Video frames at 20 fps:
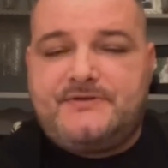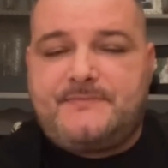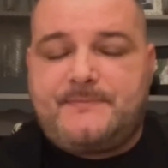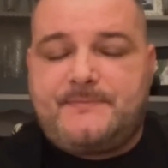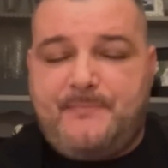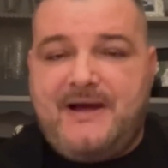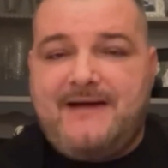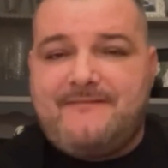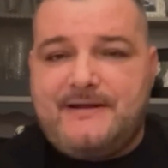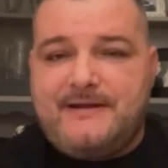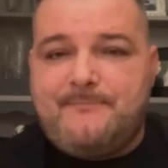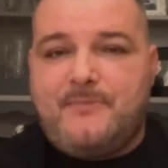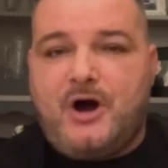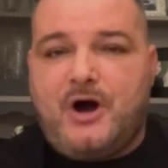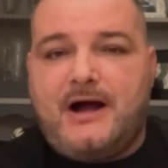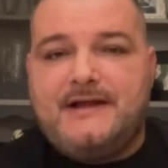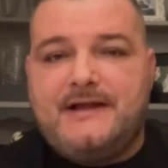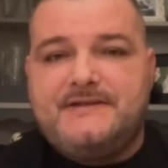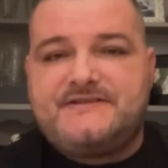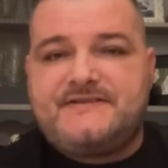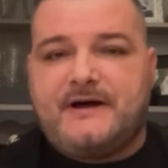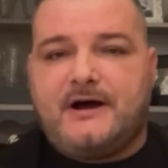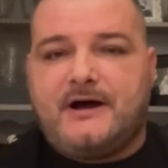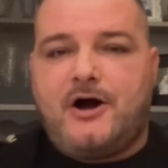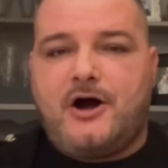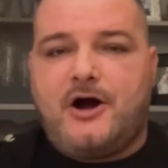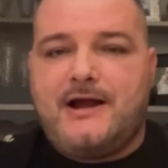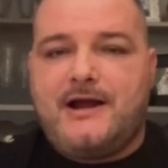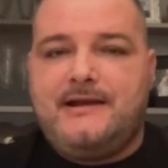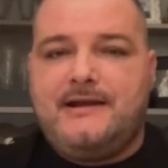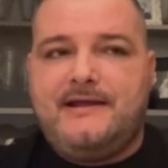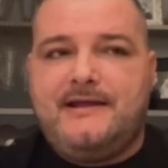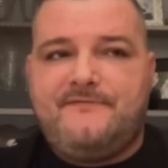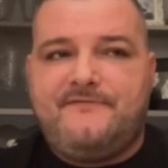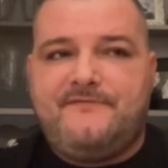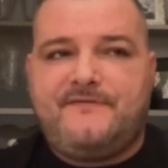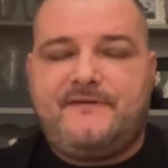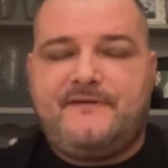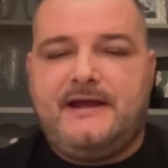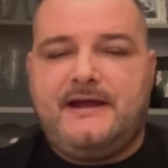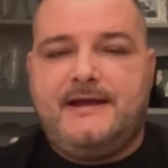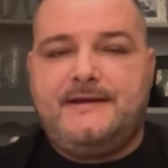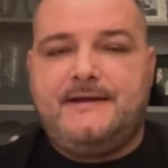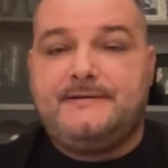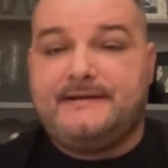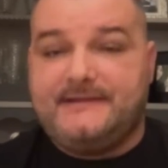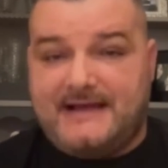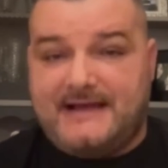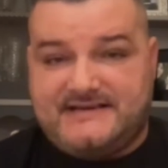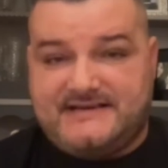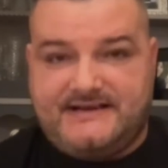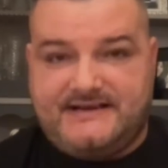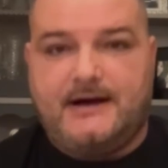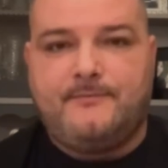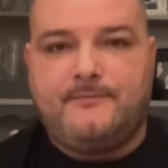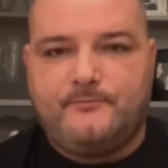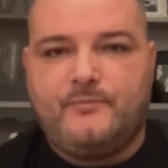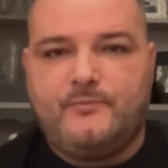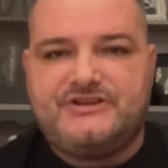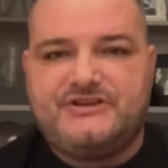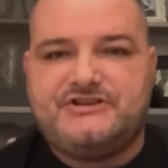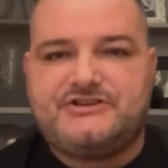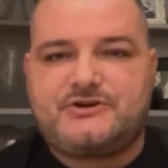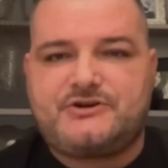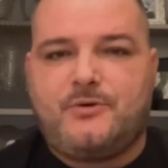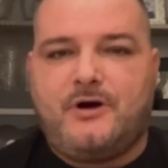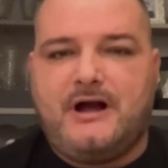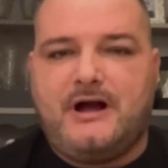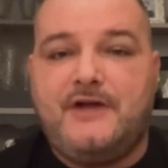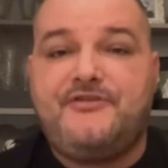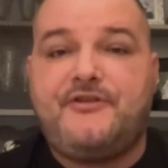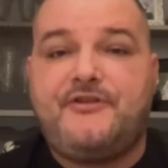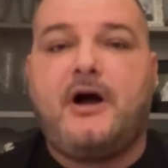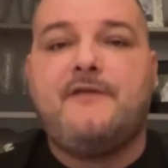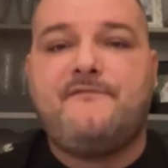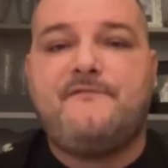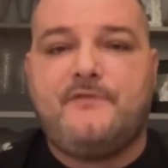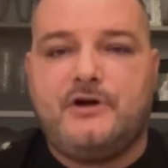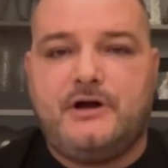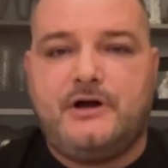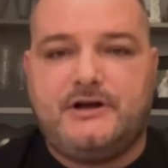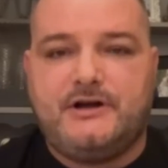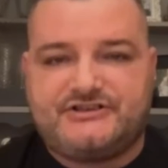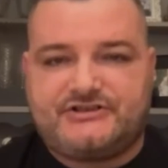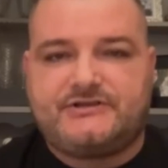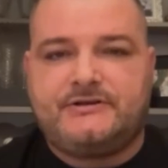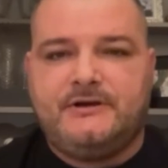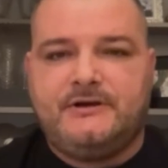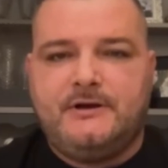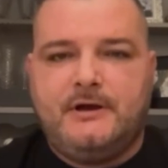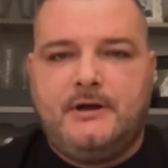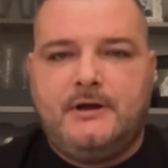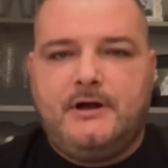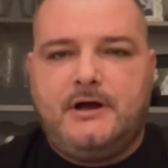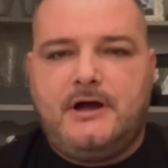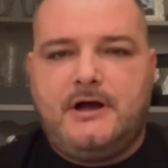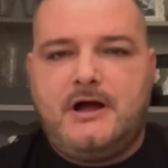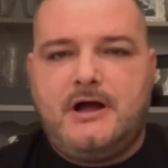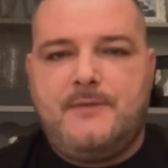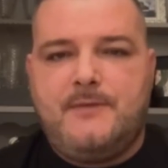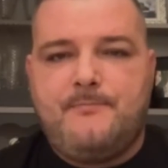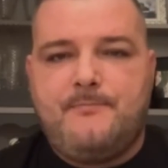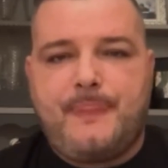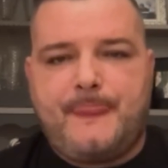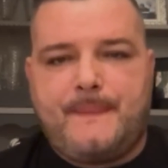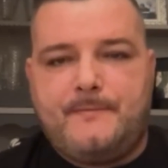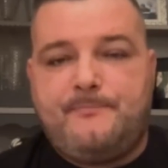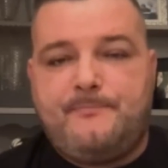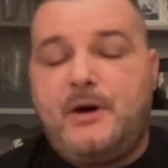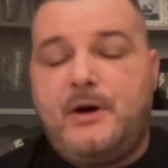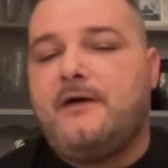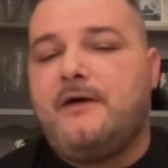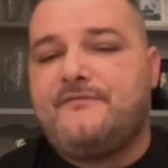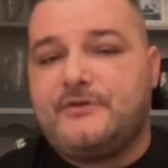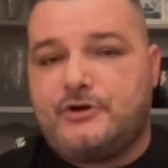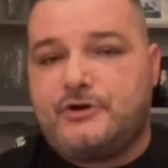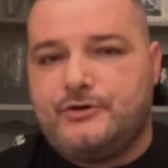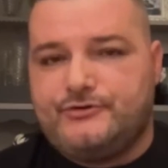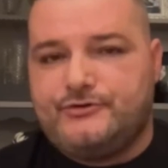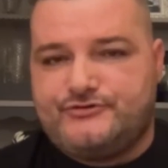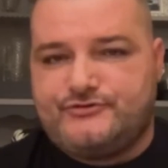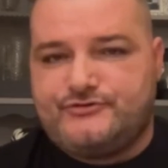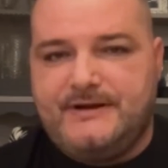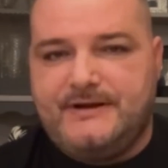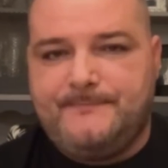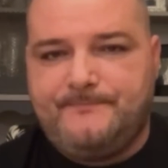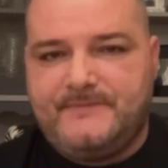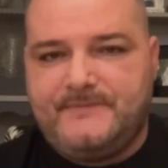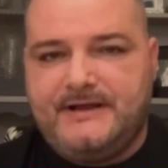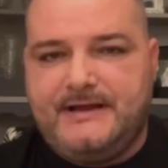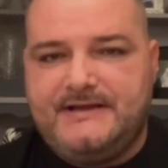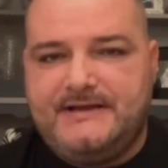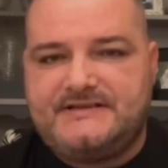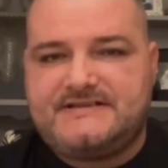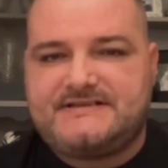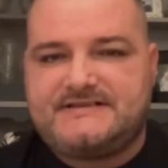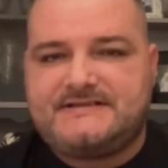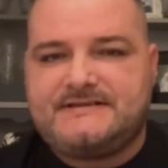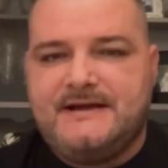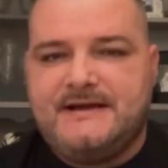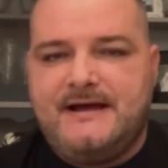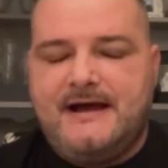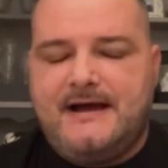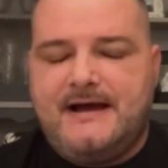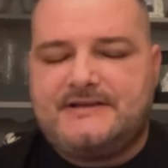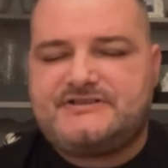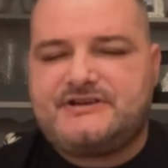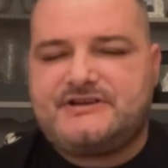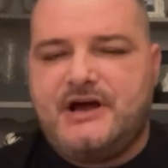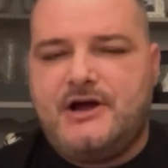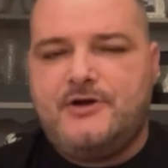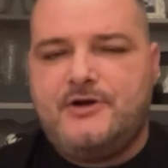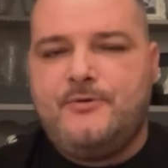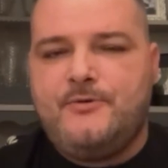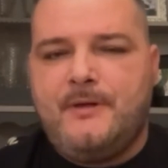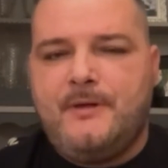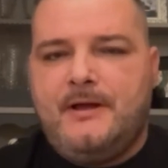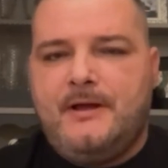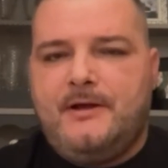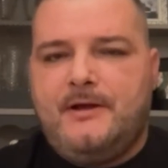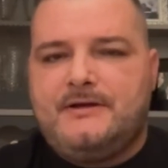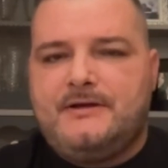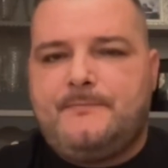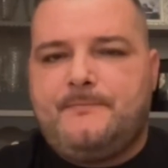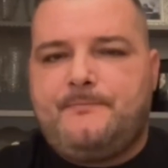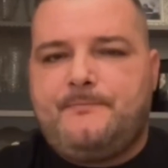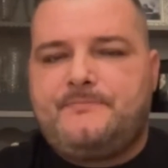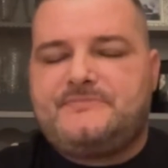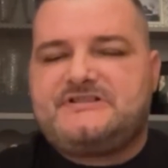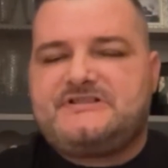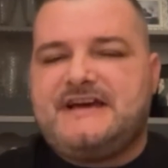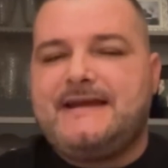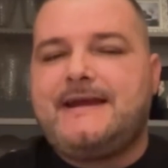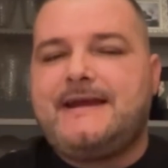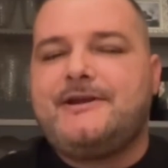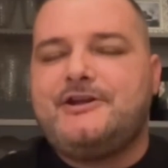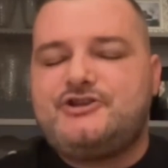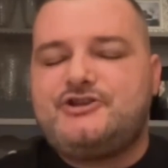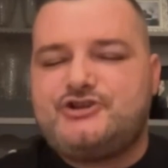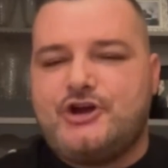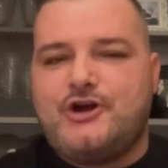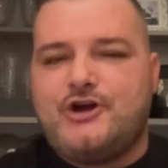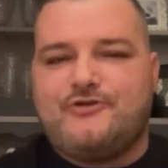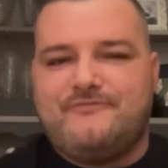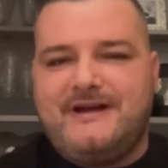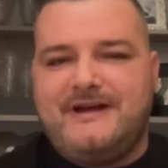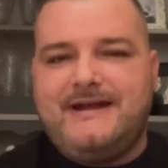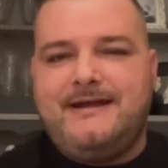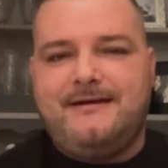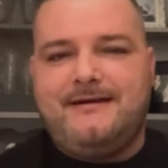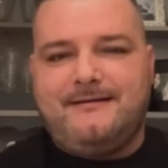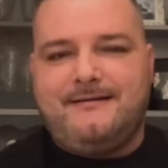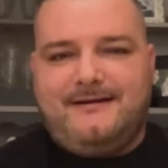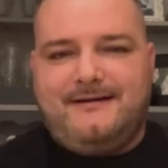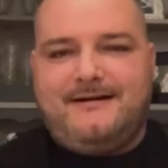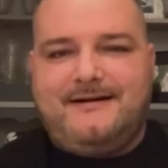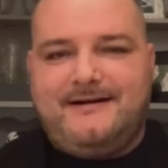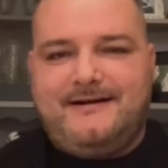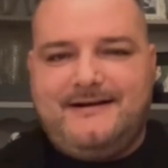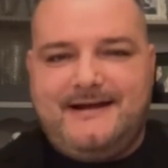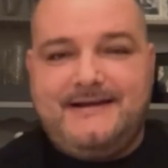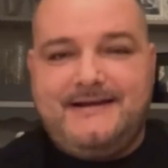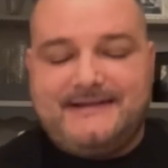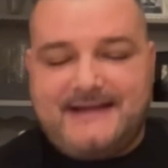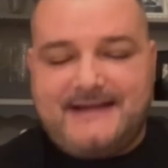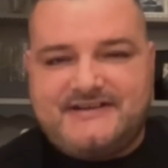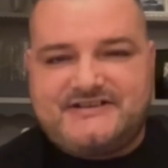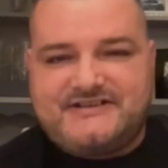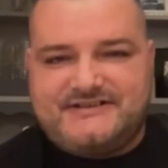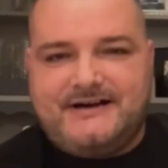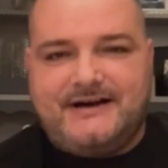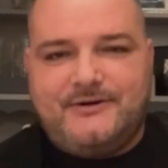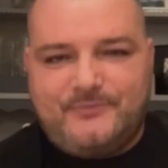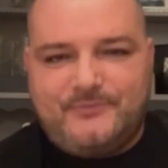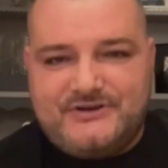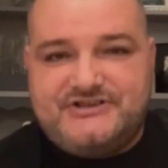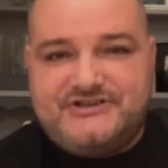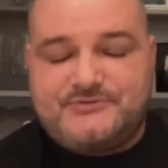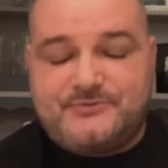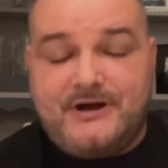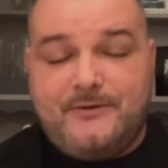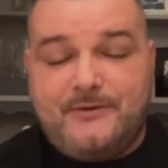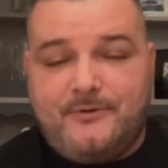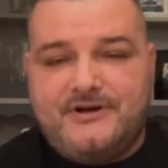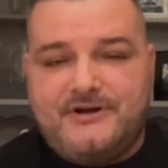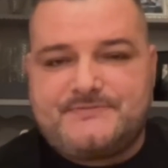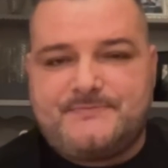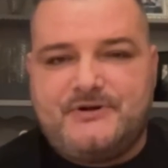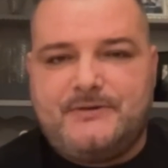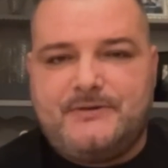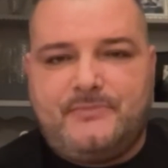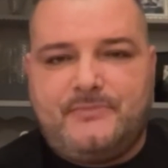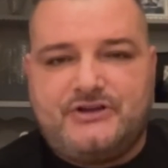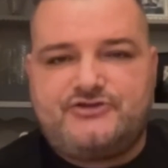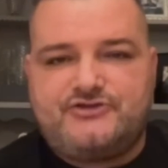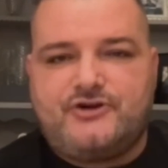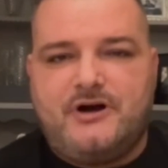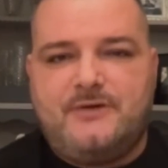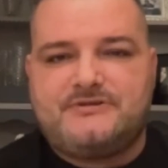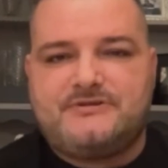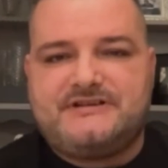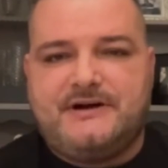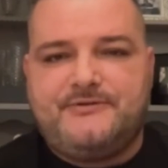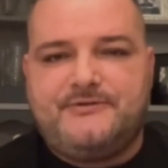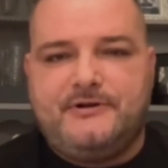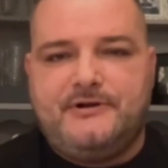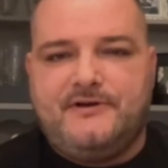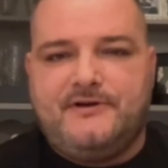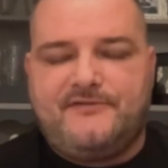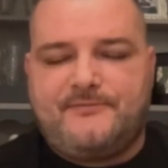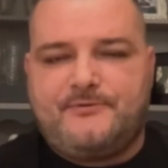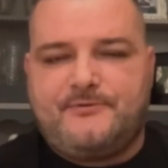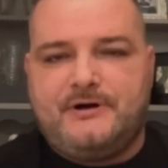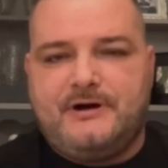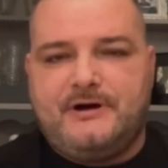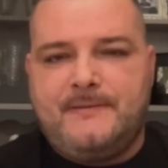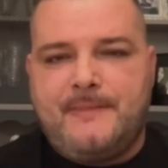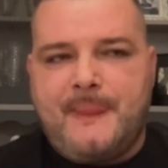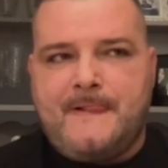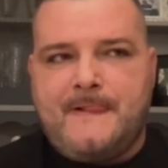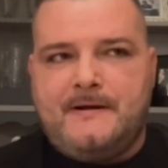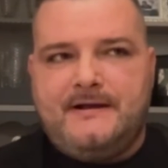bearing in mind that I live in Leicester, which is quite a diverse part of the country. It's so taking a jury in Leicester, which is where it was, my trial was held at Loughborough,